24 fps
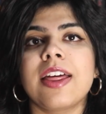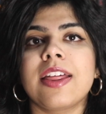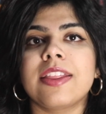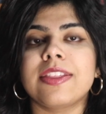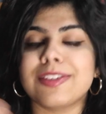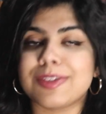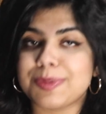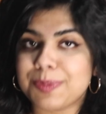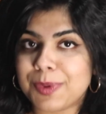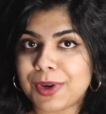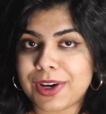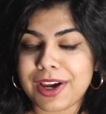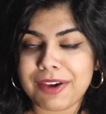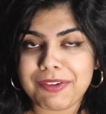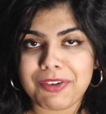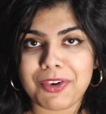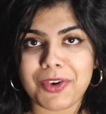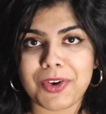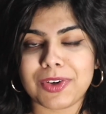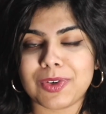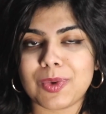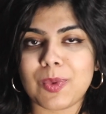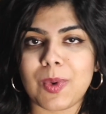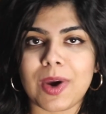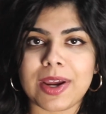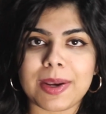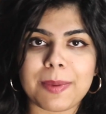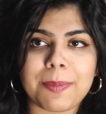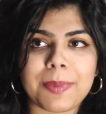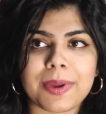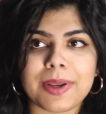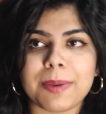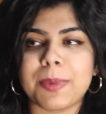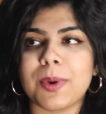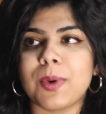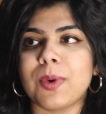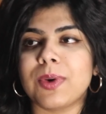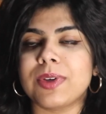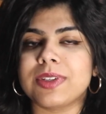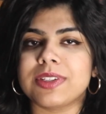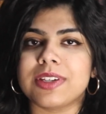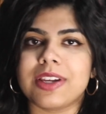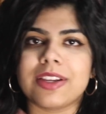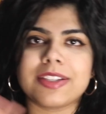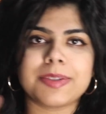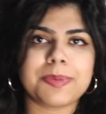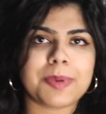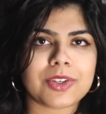This book I've heard quite a bit about,
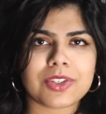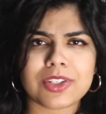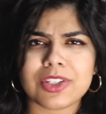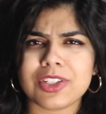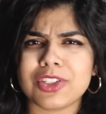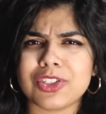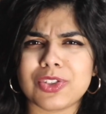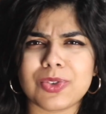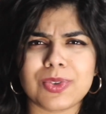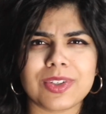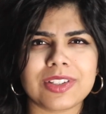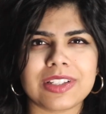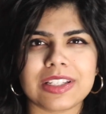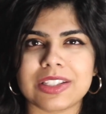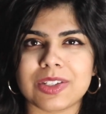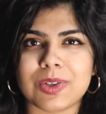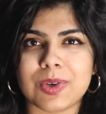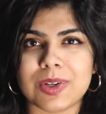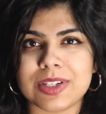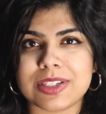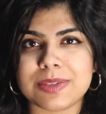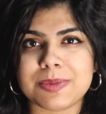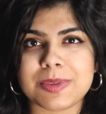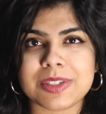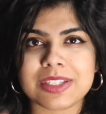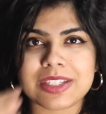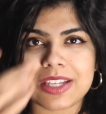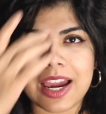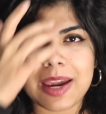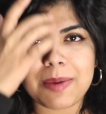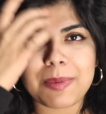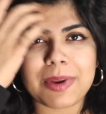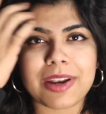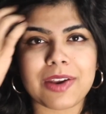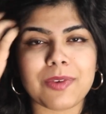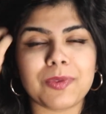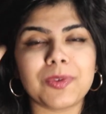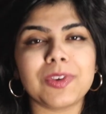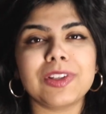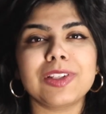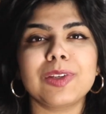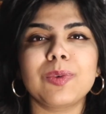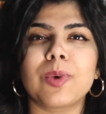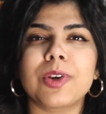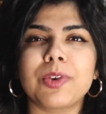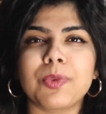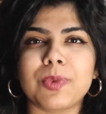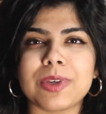especially during like the Christmas time, and I
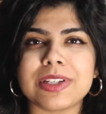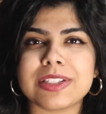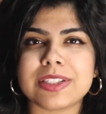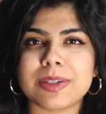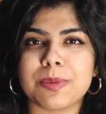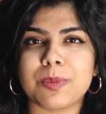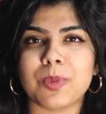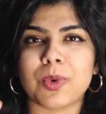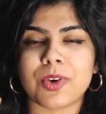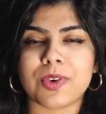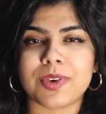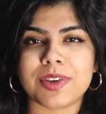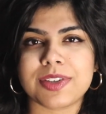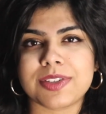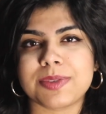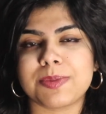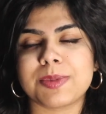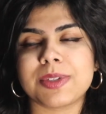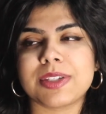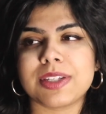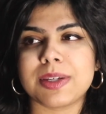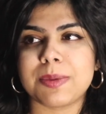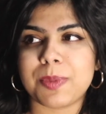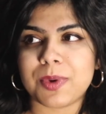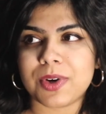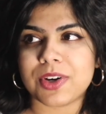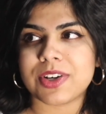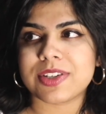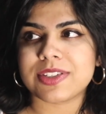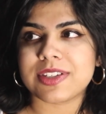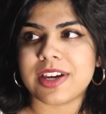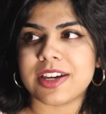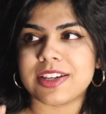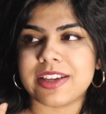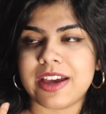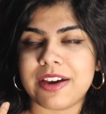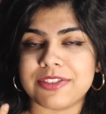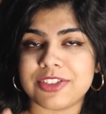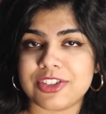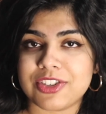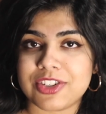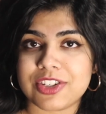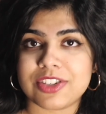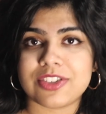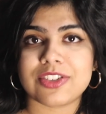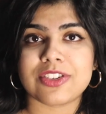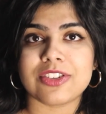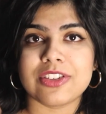really want to read some more Christmassy books I have
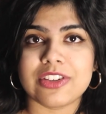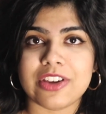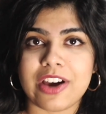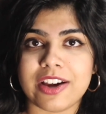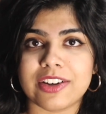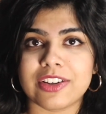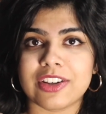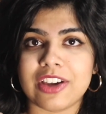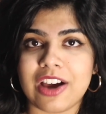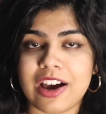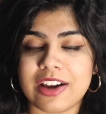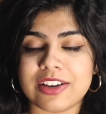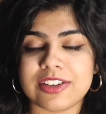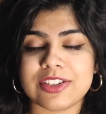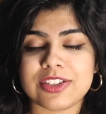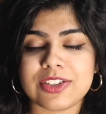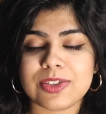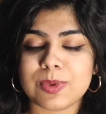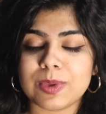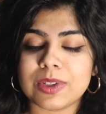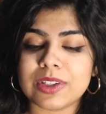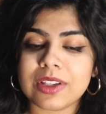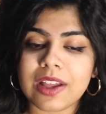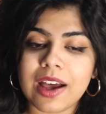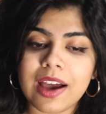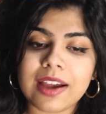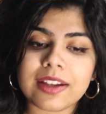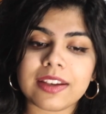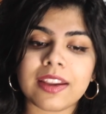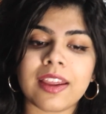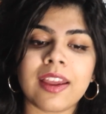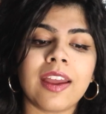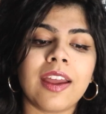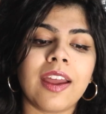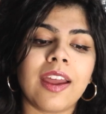just not gotten to a lot.